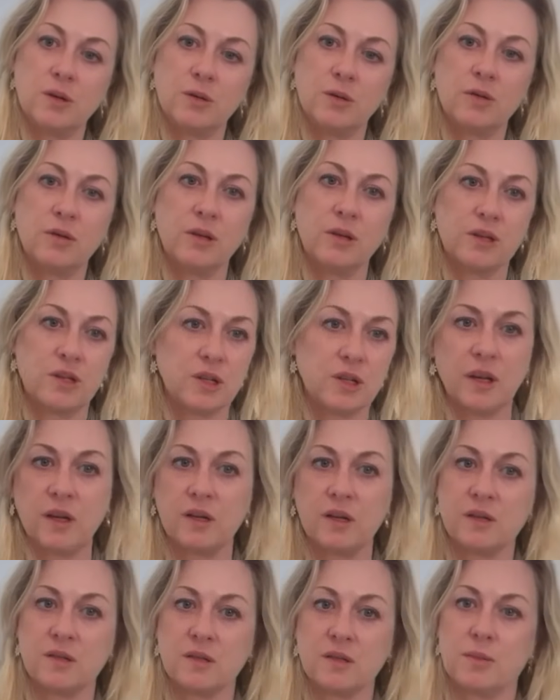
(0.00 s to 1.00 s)

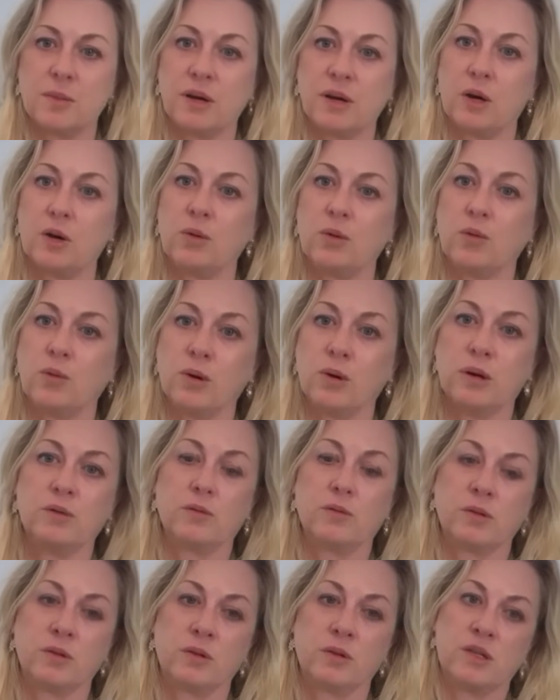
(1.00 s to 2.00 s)
cliches about what
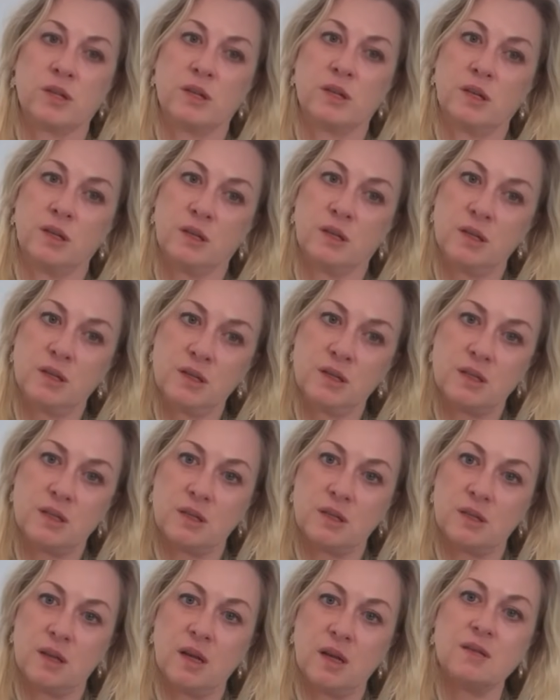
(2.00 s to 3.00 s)
religion is
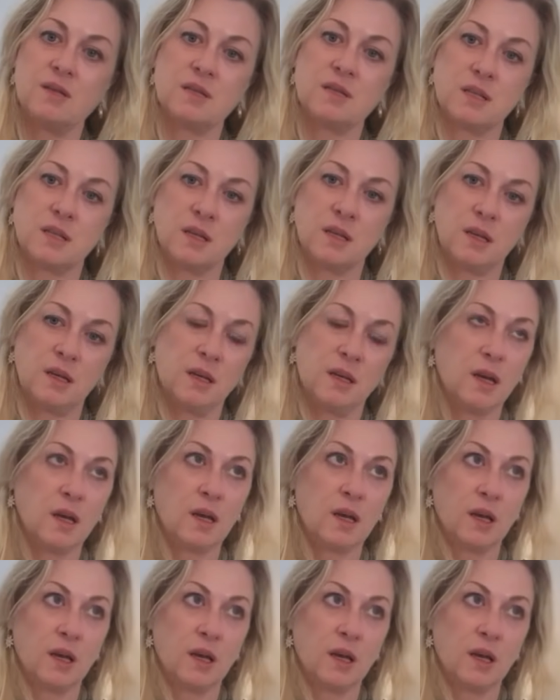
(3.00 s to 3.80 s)
and see